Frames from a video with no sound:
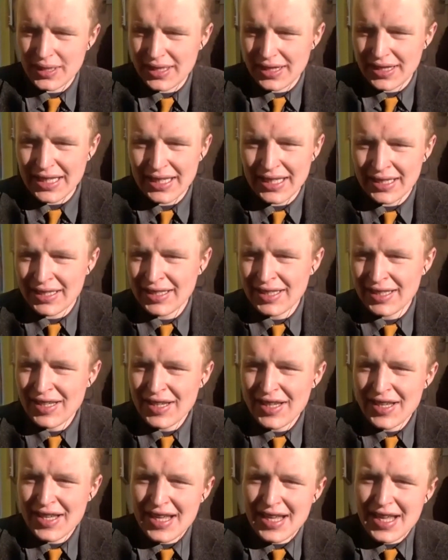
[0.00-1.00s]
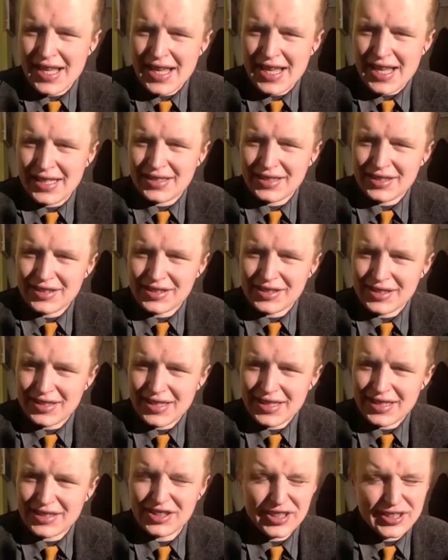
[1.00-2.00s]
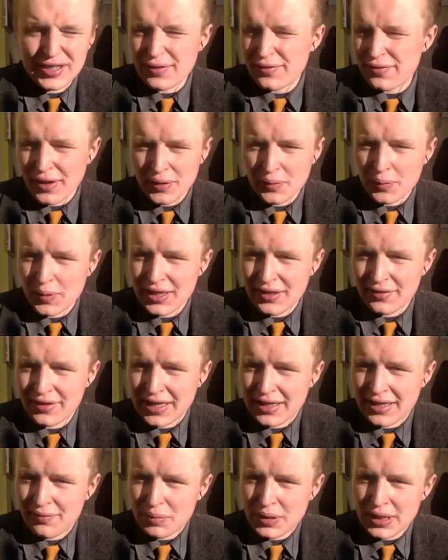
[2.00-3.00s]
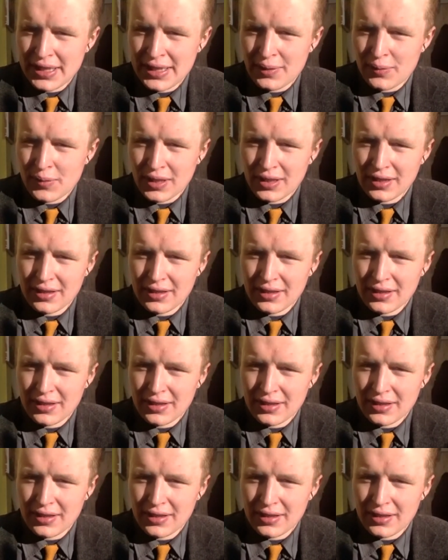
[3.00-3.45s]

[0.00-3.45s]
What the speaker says: Then it's just a fun way of kind of playing with